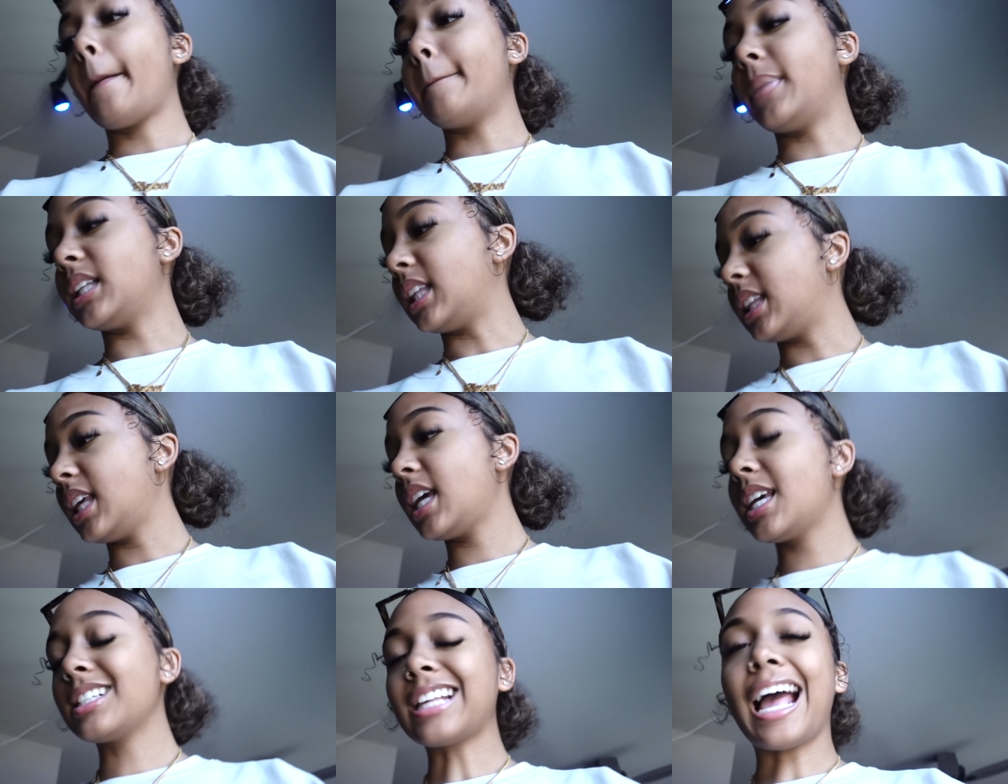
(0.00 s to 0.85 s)
But the
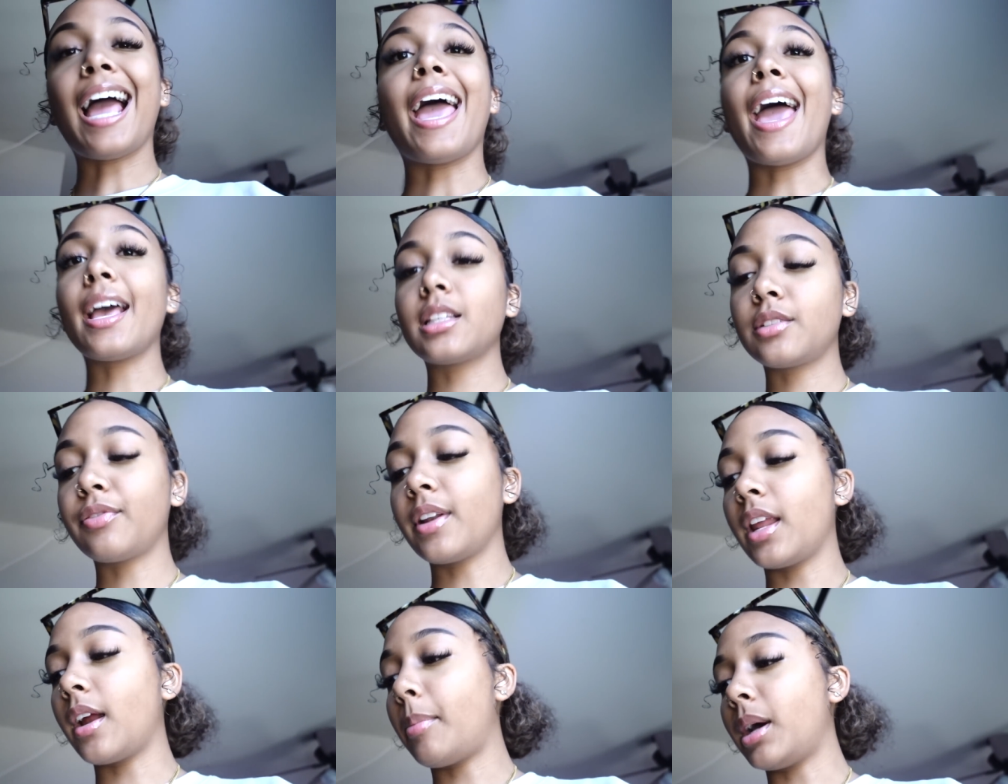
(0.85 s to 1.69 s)
thing is, I asked for
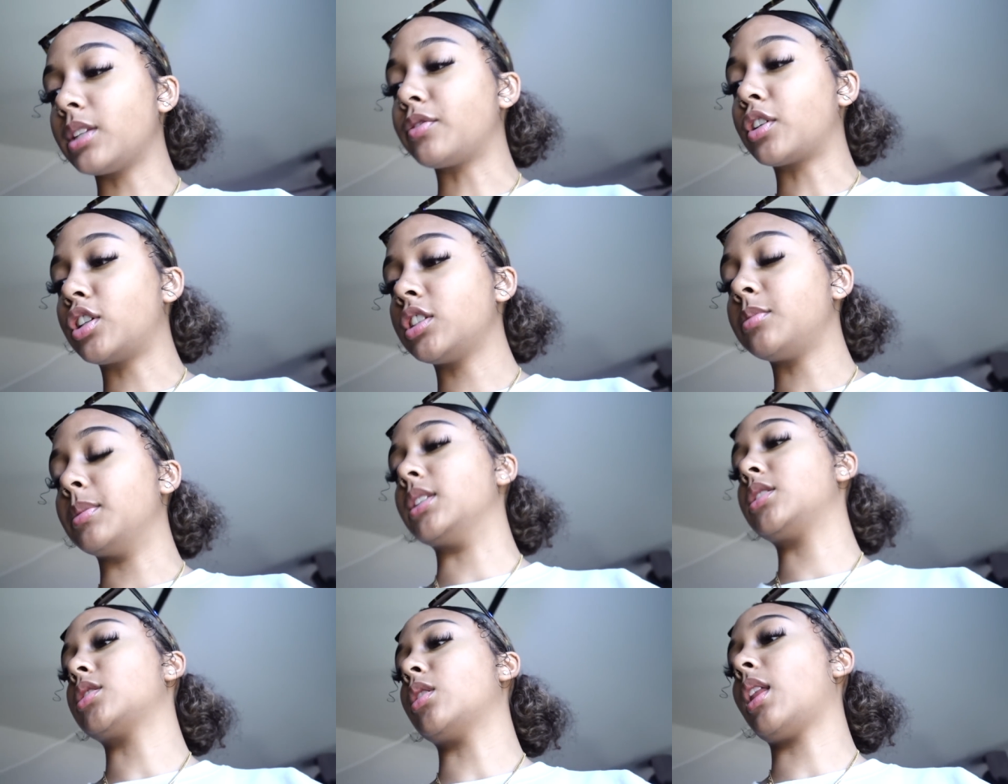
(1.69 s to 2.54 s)
the AirPods for
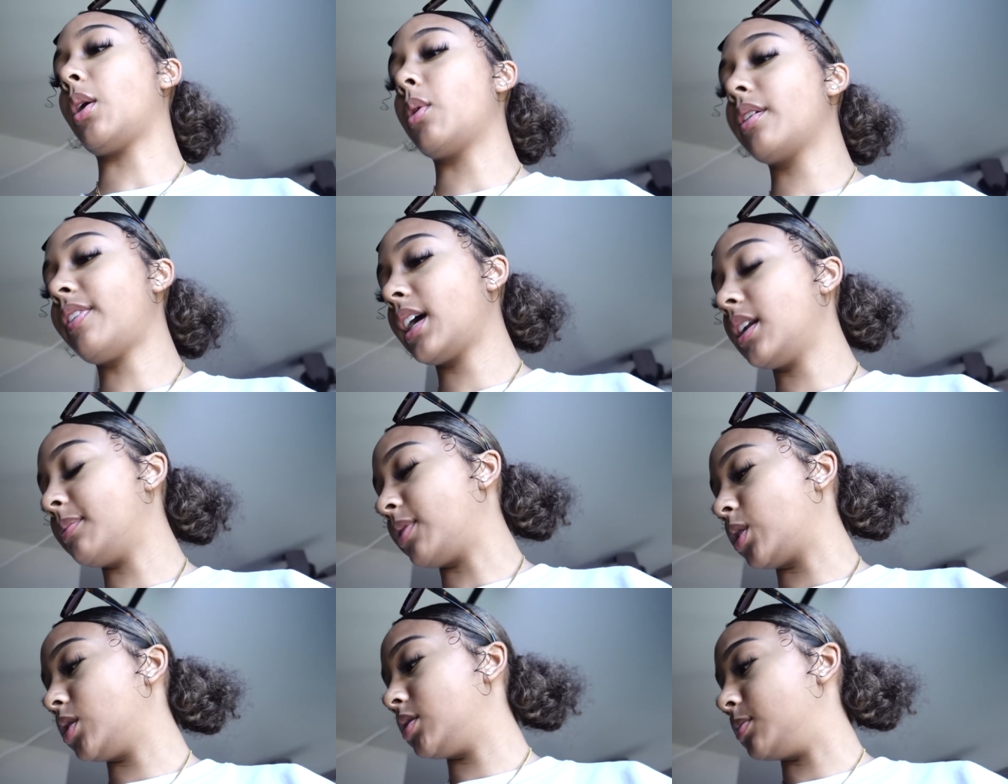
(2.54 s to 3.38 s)
Christmas. So like, what if I get them
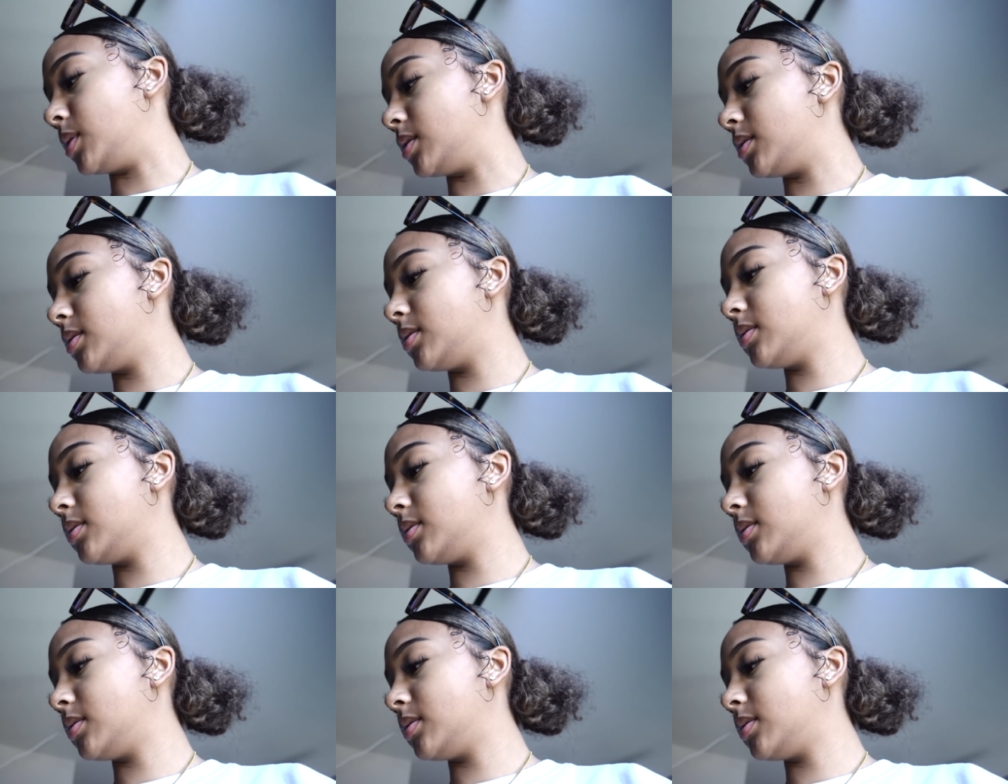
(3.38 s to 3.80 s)
for Christmas?